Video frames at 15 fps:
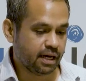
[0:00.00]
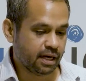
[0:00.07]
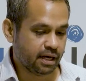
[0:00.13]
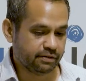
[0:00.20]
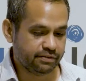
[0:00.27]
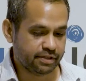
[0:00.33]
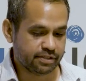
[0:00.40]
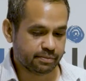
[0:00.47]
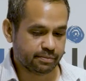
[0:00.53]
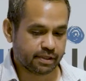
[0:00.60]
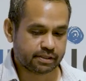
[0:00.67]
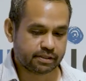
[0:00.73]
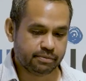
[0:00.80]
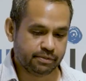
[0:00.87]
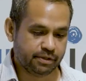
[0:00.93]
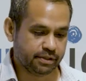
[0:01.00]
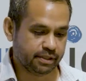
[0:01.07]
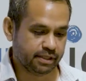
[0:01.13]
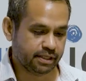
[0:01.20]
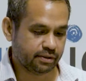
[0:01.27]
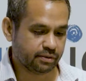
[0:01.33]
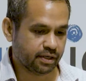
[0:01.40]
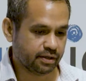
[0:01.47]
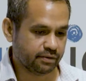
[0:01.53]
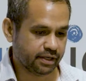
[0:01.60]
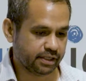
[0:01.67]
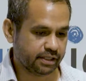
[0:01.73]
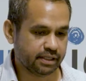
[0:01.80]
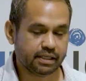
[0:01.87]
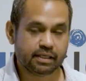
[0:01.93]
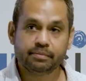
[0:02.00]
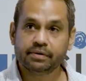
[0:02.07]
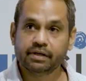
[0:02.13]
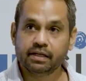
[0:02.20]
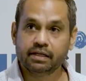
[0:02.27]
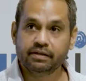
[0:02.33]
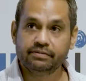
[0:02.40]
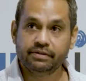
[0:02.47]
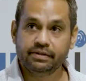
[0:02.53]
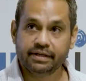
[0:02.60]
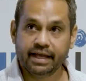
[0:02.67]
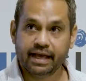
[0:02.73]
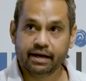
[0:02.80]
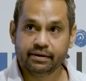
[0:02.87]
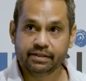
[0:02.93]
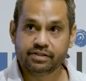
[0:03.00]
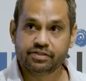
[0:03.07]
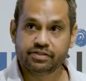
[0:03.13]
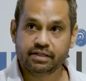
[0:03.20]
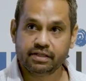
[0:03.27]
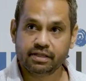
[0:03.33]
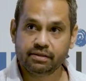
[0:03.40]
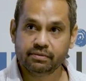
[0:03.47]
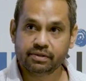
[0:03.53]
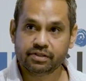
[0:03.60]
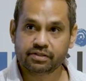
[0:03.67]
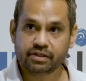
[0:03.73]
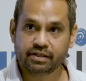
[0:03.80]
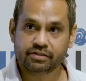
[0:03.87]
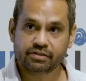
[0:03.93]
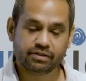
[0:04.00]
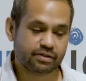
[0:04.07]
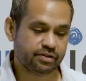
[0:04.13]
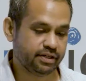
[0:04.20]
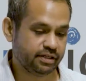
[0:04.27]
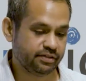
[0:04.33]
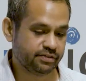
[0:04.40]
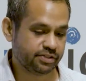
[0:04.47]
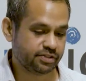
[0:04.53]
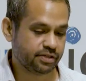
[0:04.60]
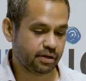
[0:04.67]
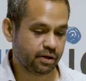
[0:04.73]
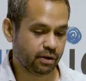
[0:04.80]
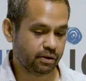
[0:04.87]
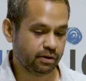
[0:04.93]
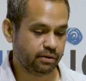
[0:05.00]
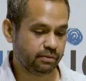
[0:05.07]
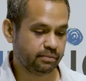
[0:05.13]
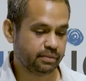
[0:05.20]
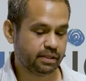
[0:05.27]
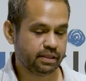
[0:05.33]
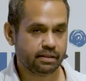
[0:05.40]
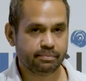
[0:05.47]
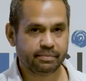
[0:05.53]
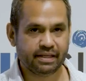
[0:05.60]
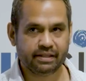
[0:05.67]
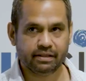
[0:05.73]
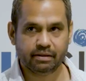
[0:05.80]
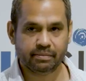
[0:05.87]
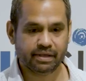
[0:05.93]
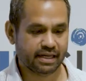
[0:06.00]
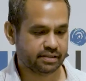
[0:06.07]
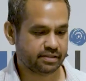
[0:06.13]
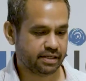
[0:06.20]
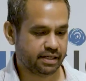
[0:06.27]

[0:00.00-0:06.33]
I visit my community quite regularly, but I live now in Sydney, which I sort of think of as home. I've been there about